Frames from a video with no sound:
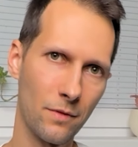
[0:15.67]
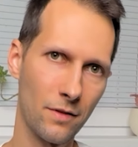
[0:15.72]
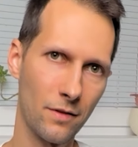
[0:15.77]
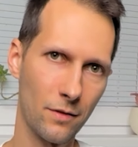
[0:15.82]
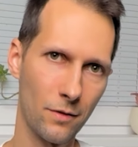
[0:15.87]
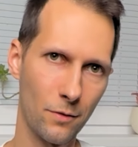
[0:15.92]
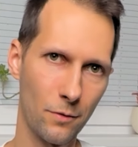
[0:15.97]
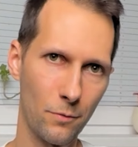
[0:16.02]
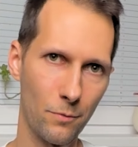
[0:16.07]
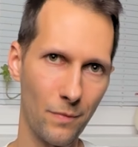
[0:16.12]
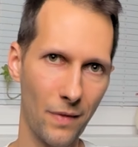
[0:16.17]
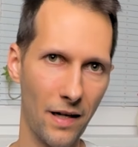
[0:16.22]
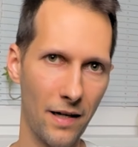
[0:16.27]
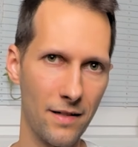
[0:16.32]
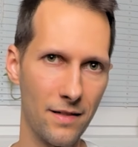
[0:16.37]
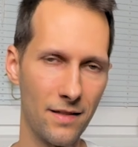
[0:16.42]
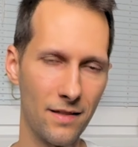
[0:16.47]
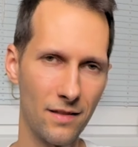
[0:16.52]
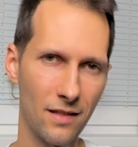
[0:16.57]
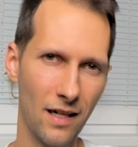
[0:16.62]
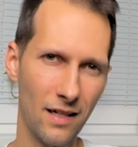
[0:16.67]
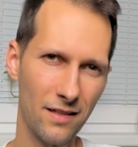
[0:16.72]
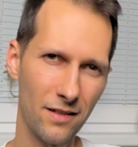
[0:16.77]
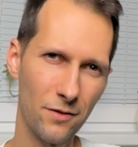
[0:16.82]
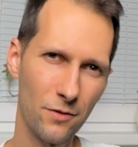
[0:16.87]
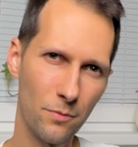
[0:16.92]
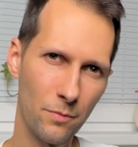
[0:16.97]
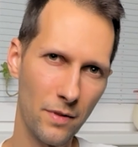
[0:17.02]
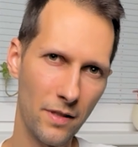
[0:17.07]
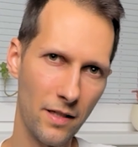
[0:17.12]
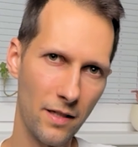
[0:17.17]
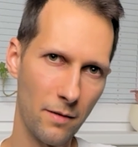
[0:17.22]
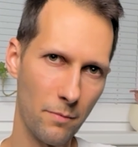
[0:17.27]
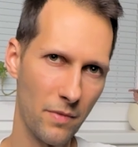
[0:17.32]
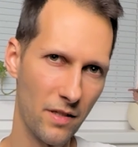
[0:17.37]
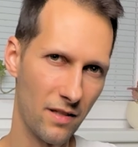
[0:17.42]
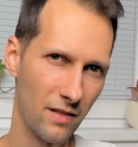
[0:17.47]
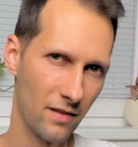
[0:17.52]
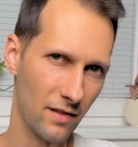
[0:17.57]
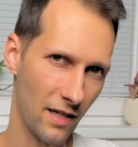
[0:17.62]
so I started to be a
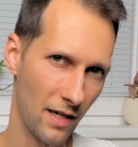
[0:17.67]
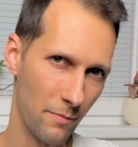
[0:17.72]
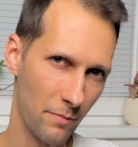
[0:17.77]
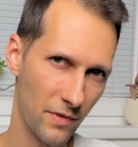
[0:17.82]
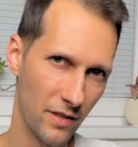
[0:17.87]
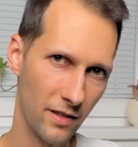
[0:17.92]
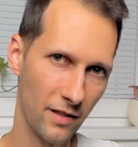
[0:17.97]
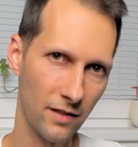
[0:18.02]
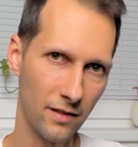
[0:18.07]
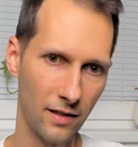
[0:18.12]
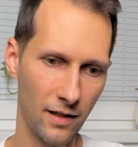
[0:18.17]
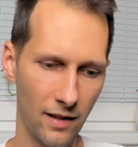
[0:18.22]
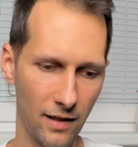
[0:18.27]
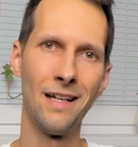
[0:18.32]
bit tempted.